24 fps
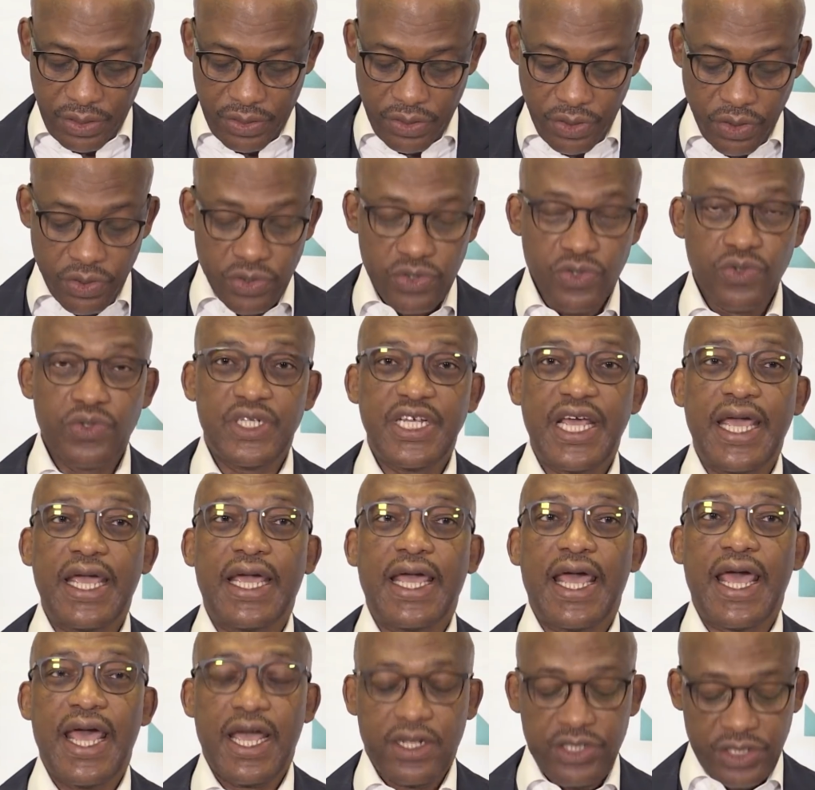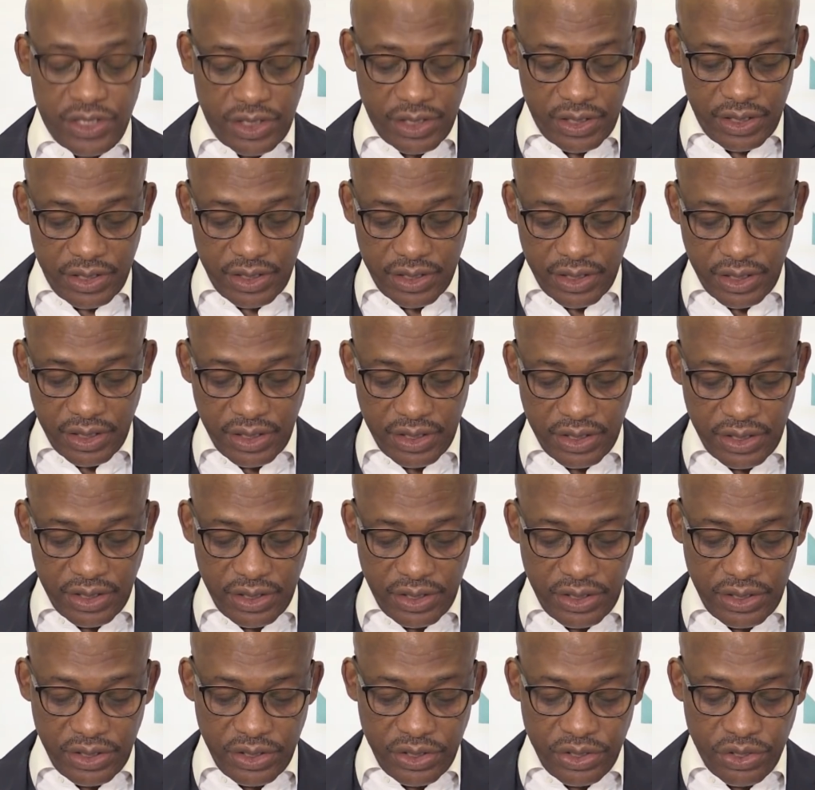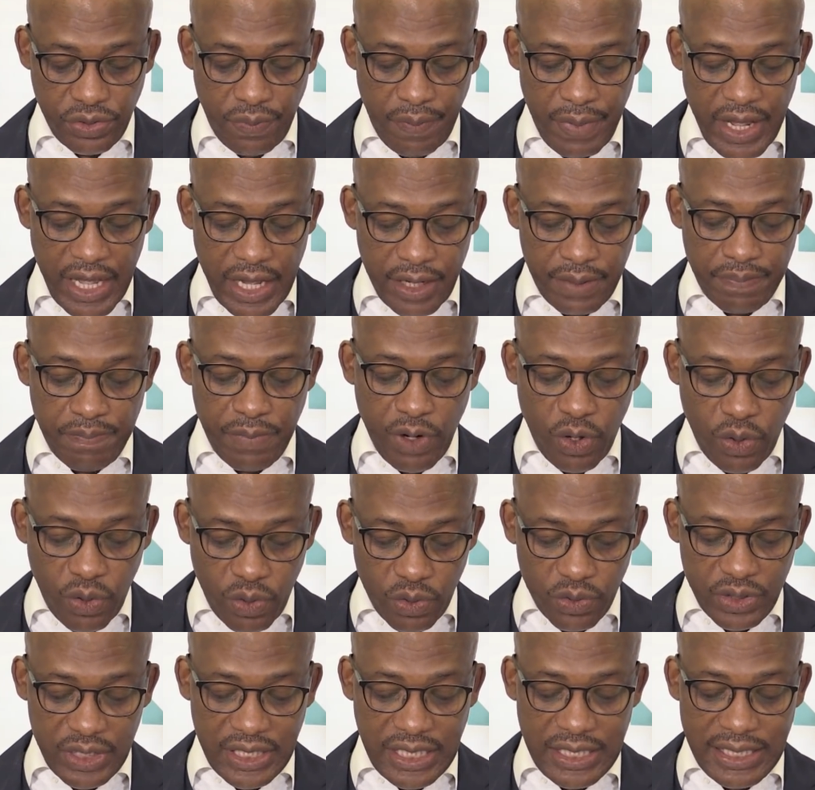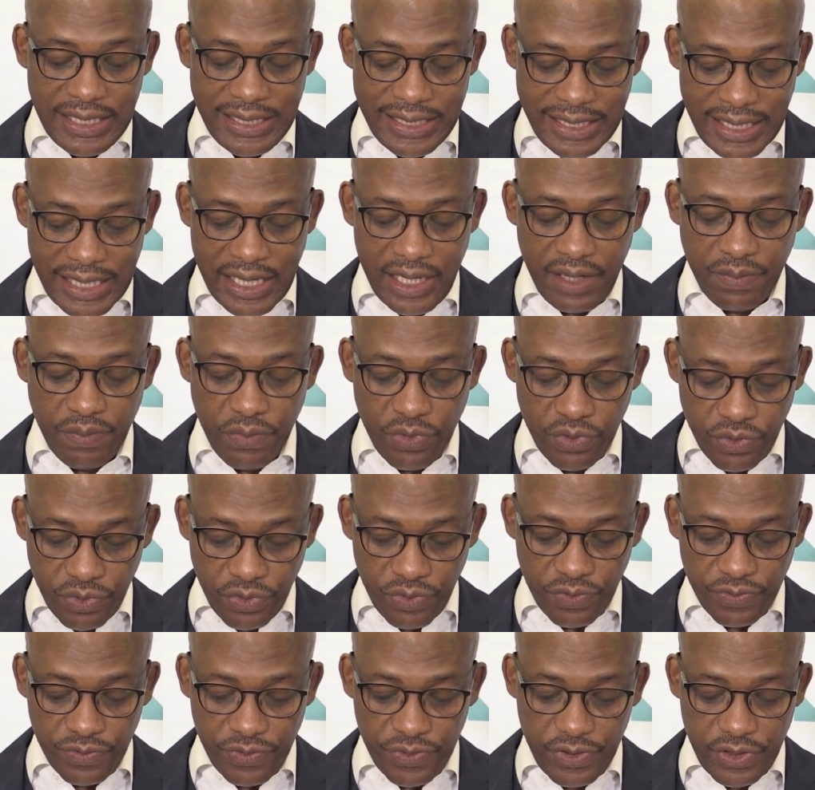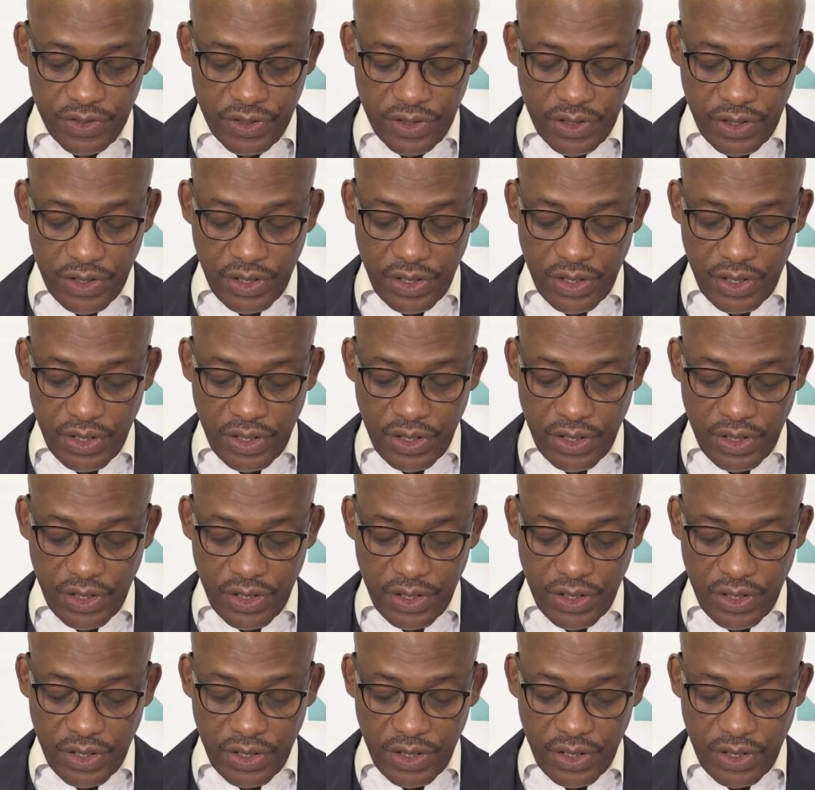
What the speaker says: Those who take action to make bold and daring moves,